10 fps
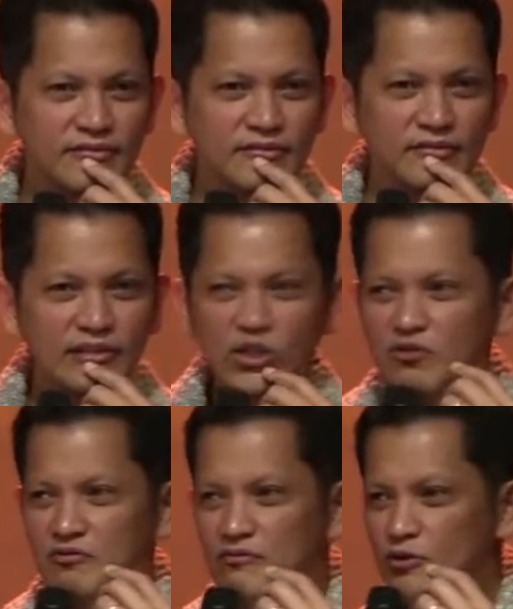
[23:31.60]
You
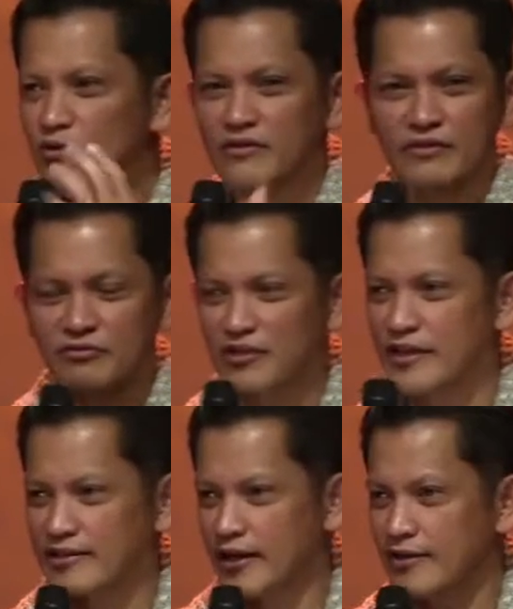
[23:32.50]
don't, you don't feel
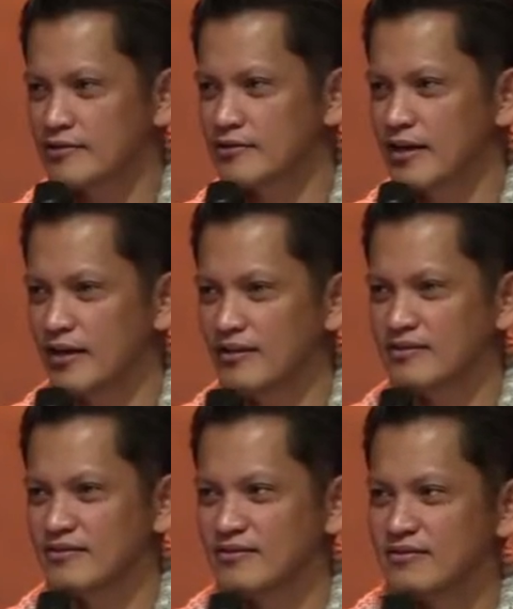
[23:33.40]
excited today.
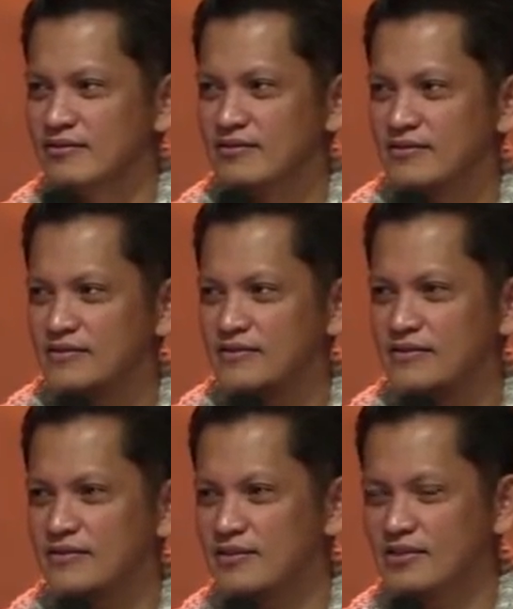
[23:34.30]

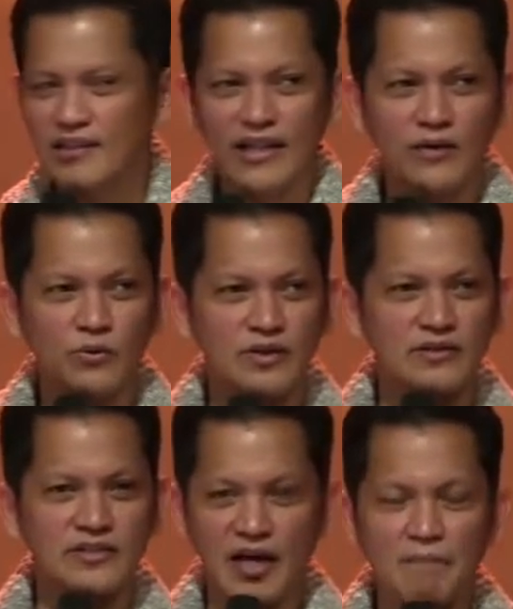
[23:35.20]
It's not like we're
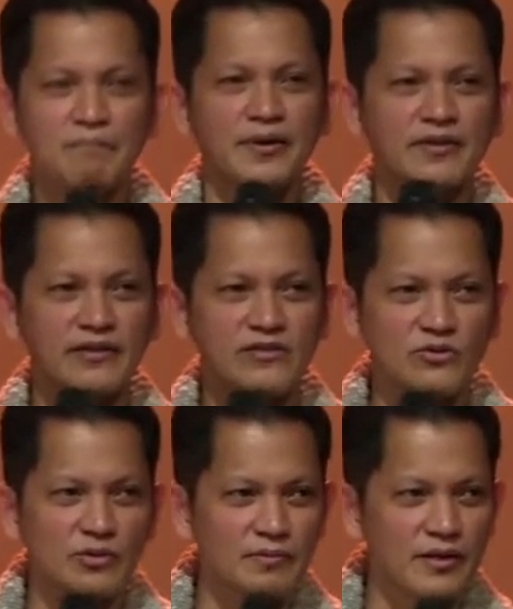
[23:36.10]
jumping and
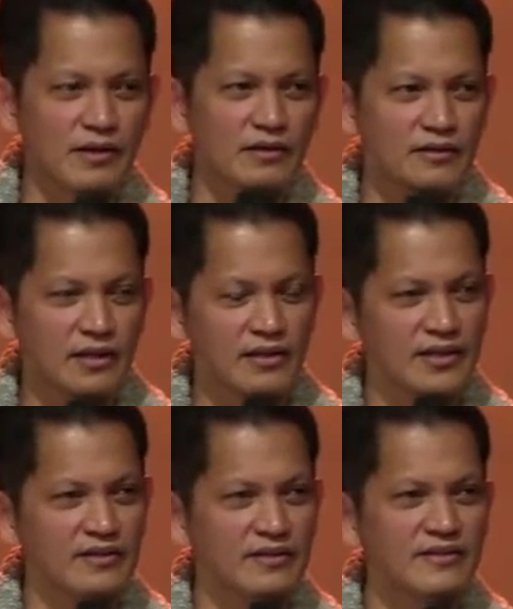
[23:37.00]
screaming
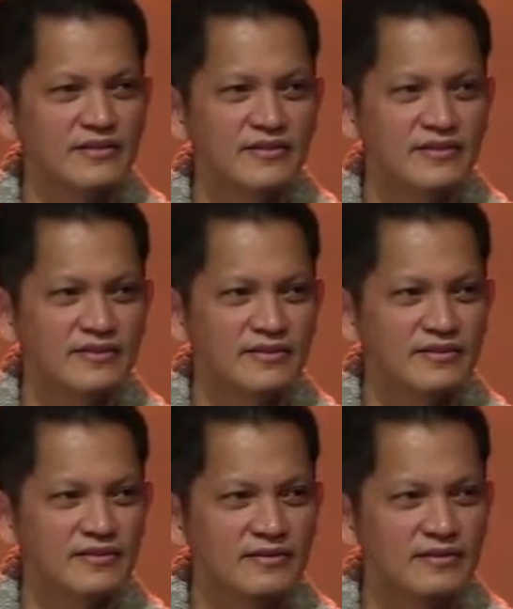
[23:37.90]
earlier.
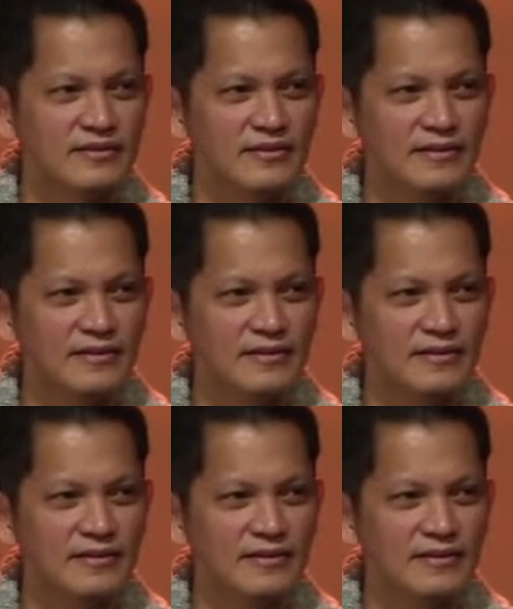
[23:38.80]
but